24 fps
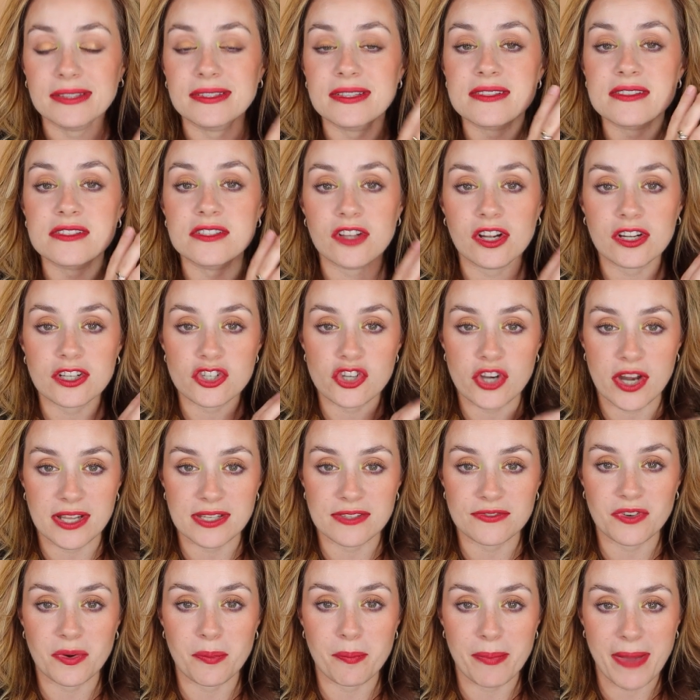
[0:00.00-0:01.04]
does not
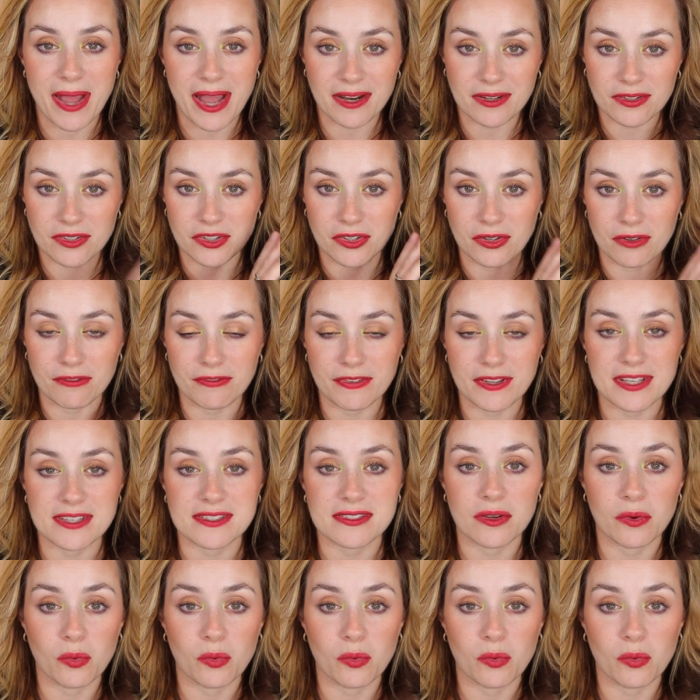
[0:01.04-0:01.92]
transfer back to your face